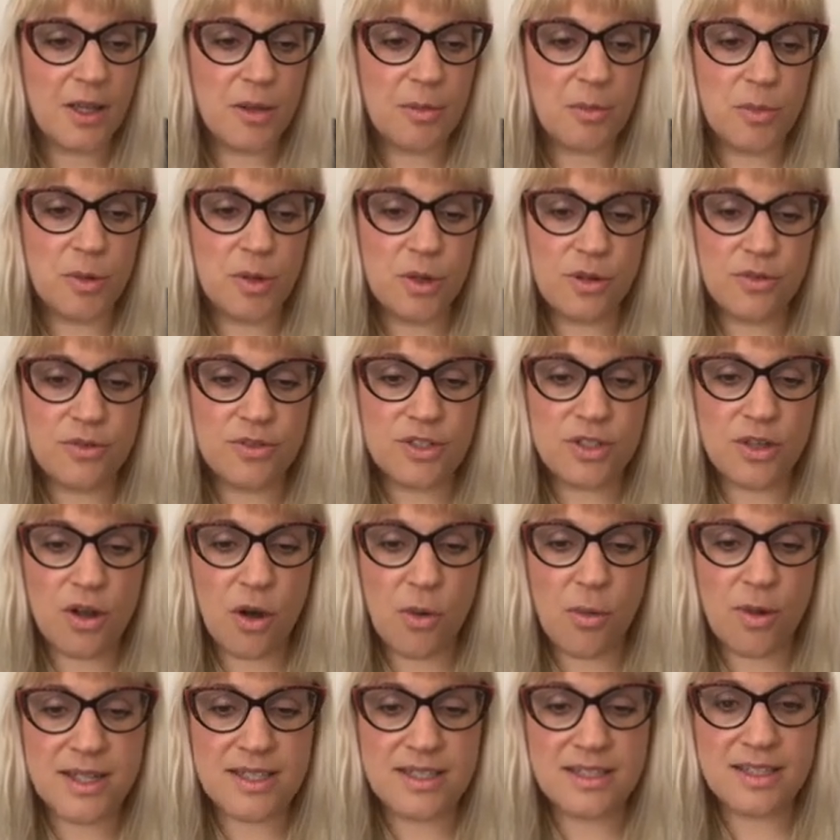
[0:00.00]
Move
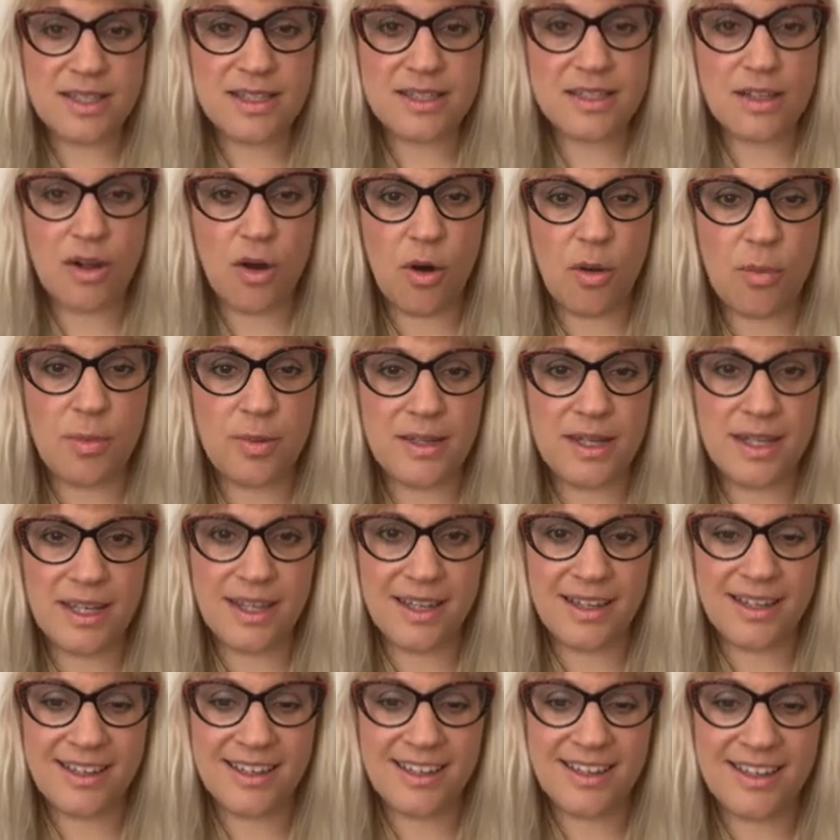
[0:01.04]
towards this
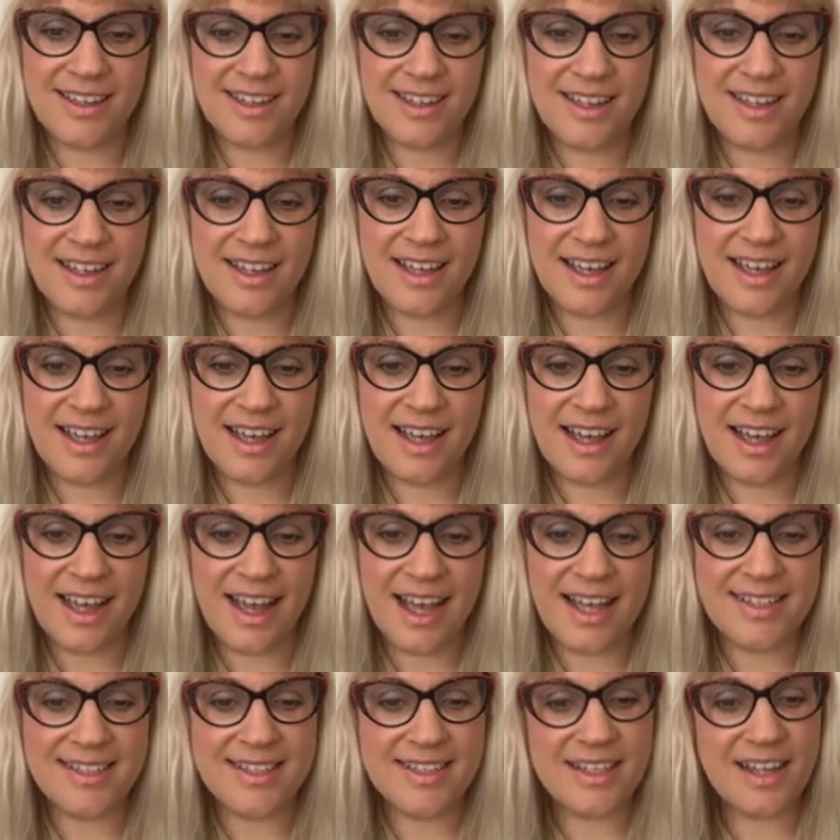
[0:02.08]
opening
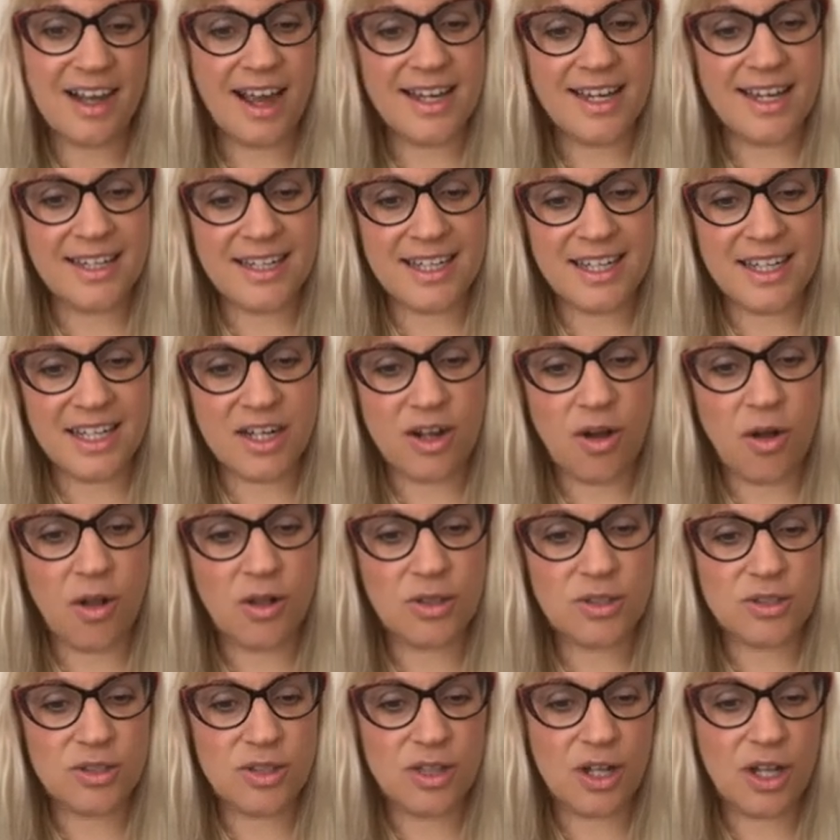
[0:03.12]
and silently
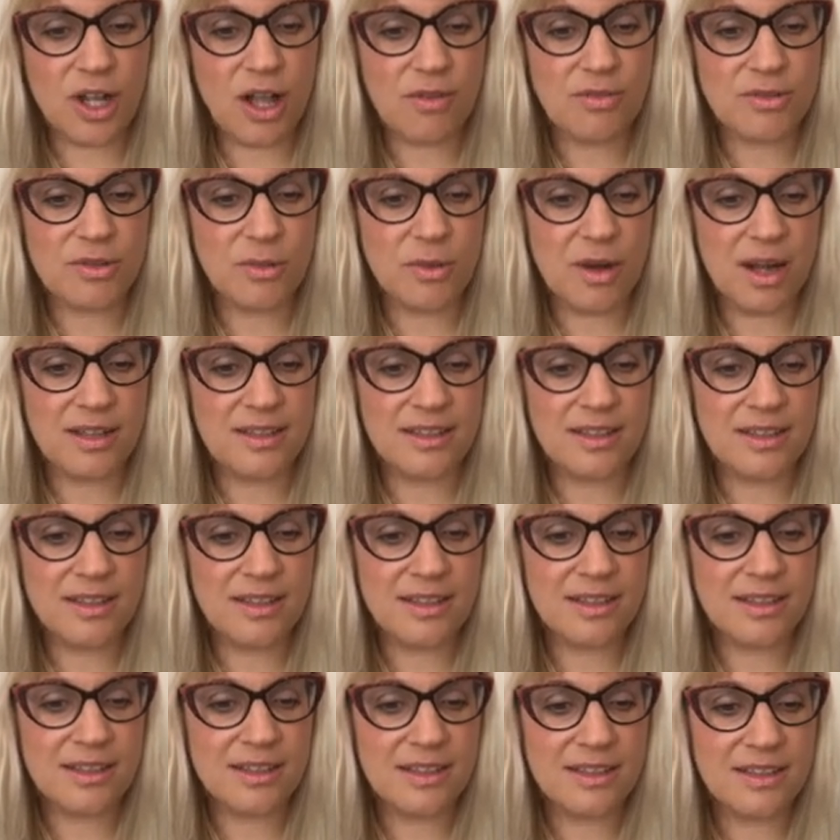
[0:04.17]
call to your loved one.
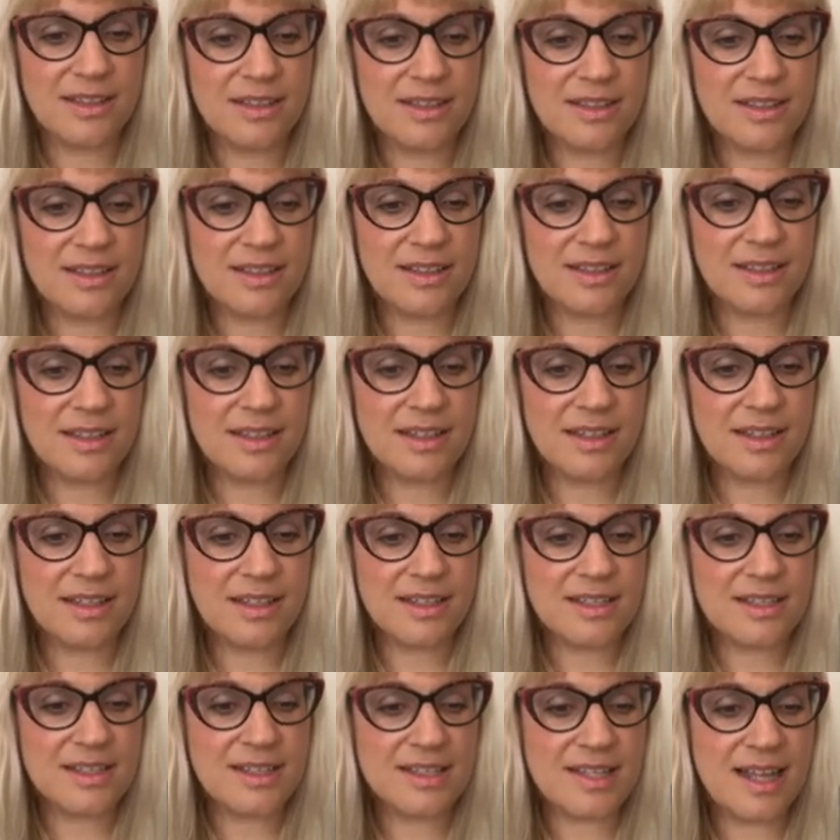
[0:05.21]

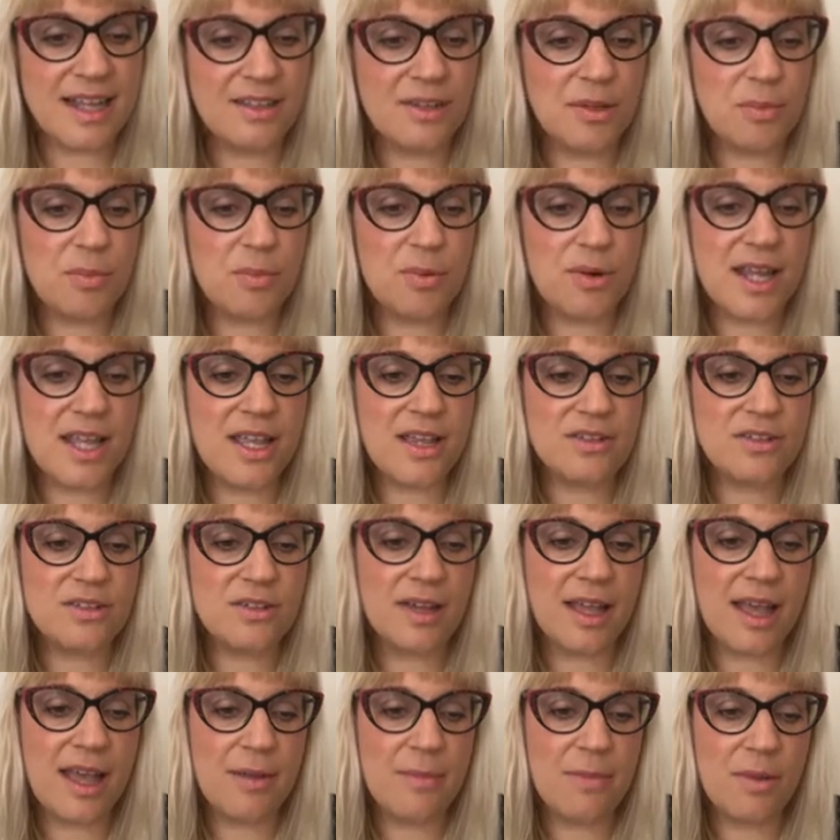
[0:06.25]
Send a prayer
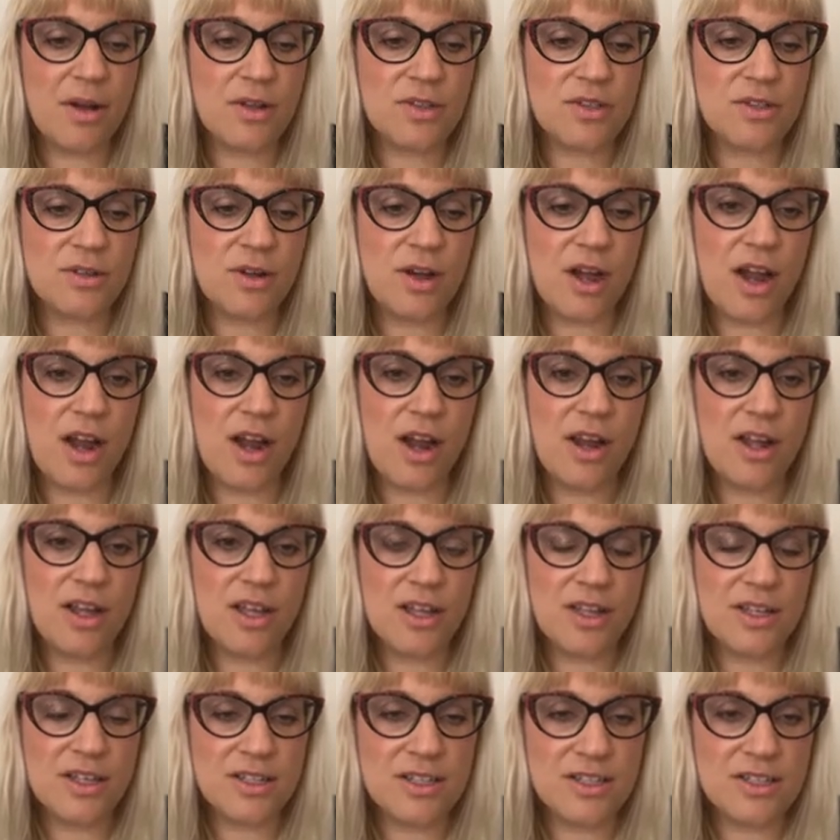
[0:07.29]
to him or to her
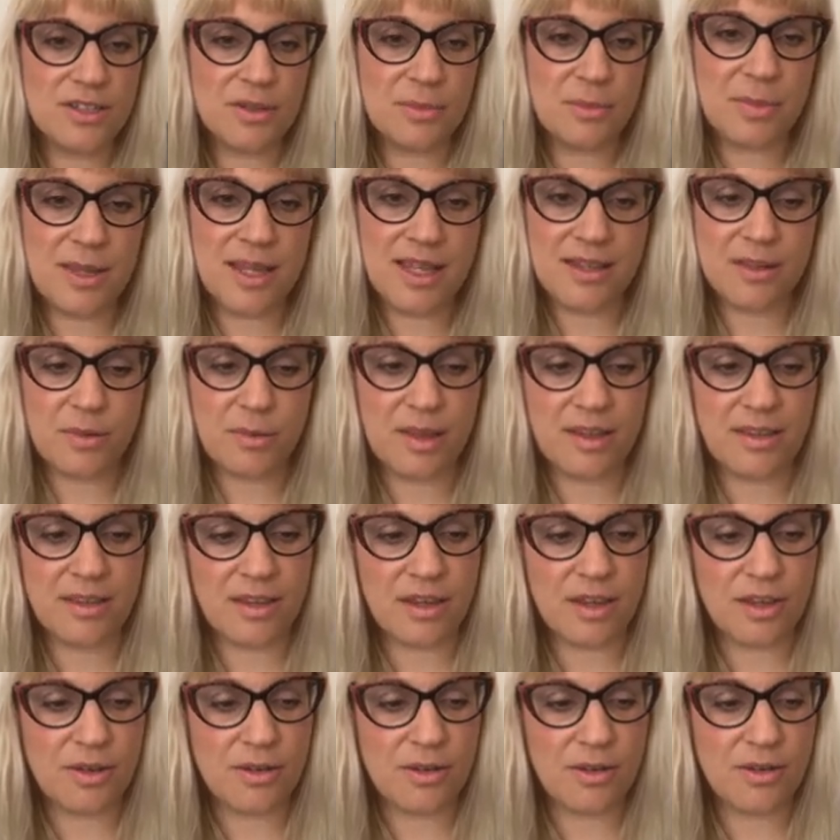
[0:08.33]
to meet with you.